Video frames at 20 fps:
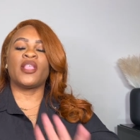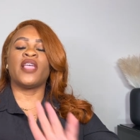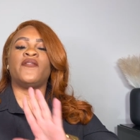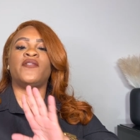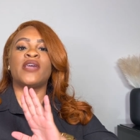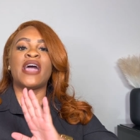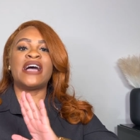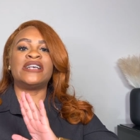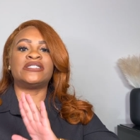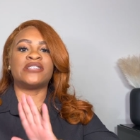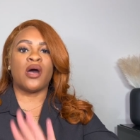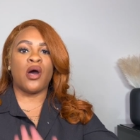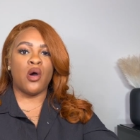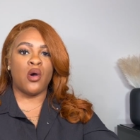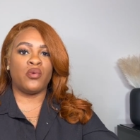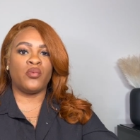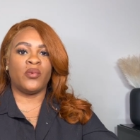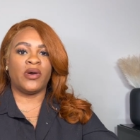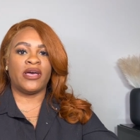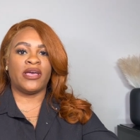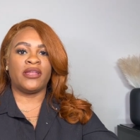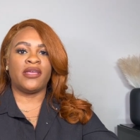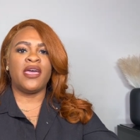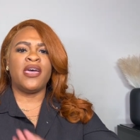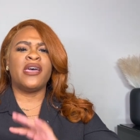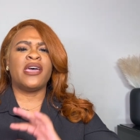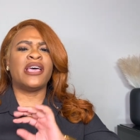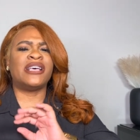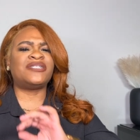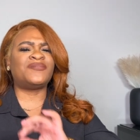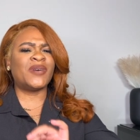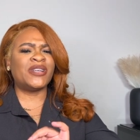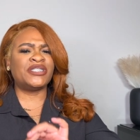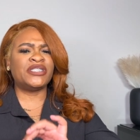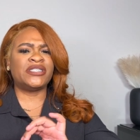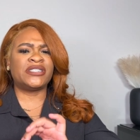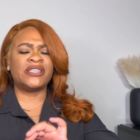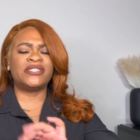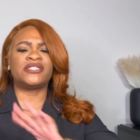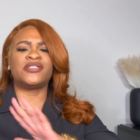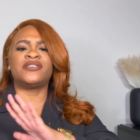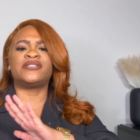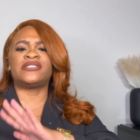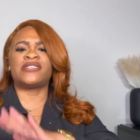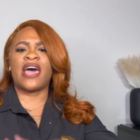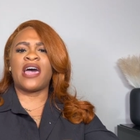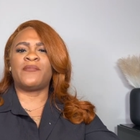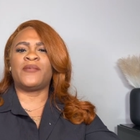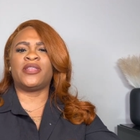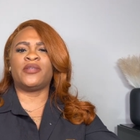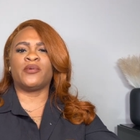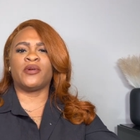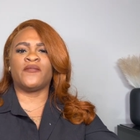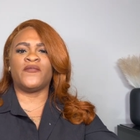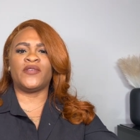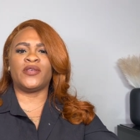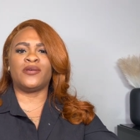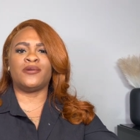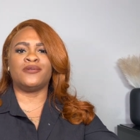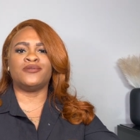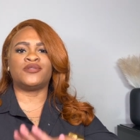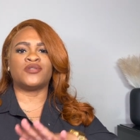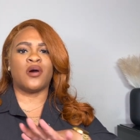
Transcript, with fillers: If you guys own one, especially since there's not many reviews